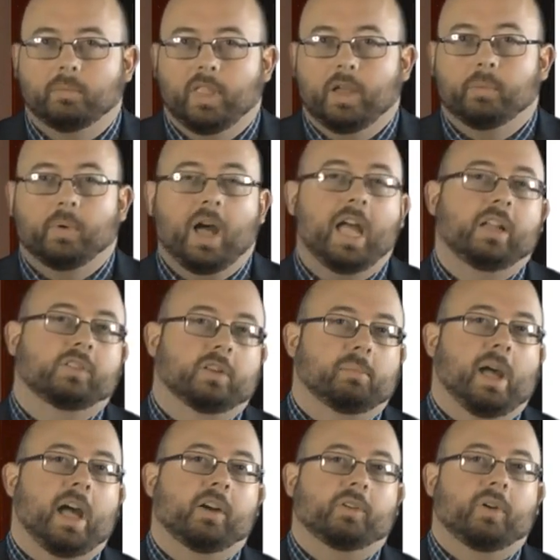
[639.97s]
that writes
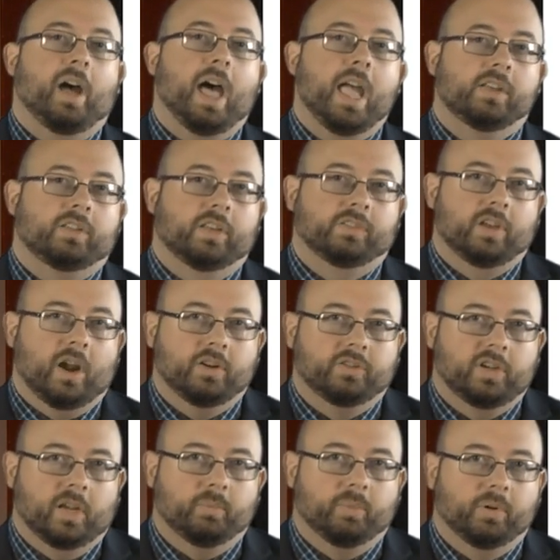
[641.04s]
about Christ as our
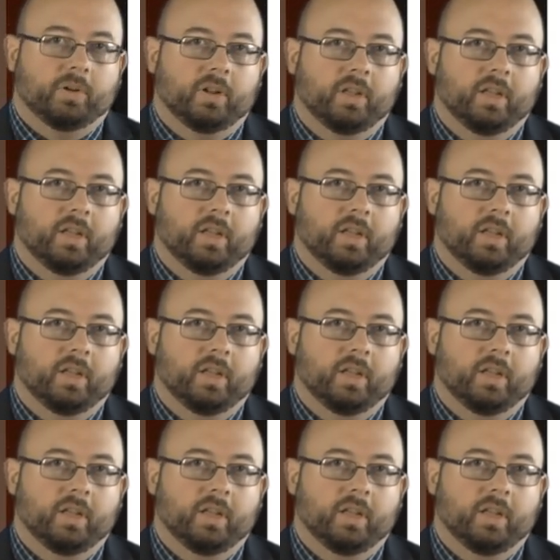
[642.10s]
shepherd.